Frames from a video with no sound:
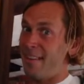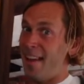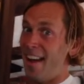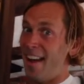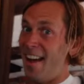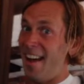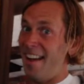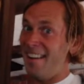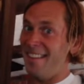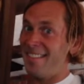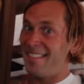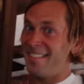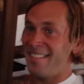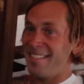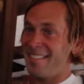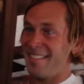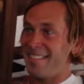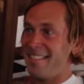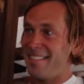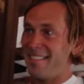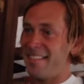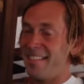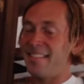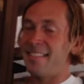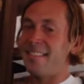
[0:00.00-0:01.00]
Mike
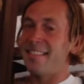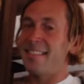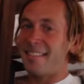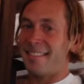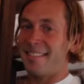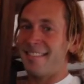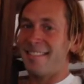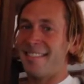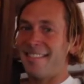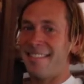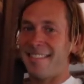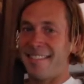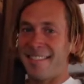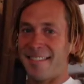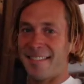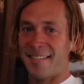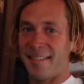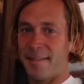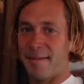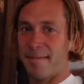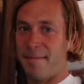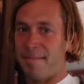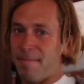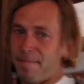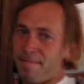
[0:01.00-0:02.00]
is back.
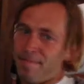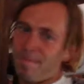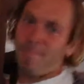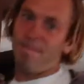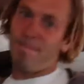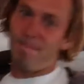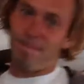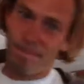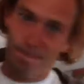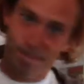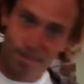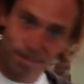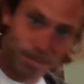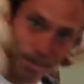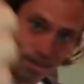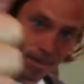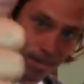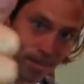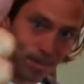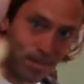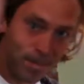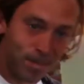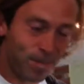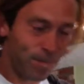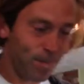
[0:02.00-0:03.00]
You all
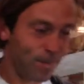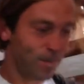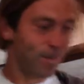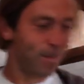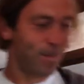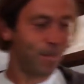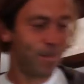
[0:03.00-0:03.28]
know Mike.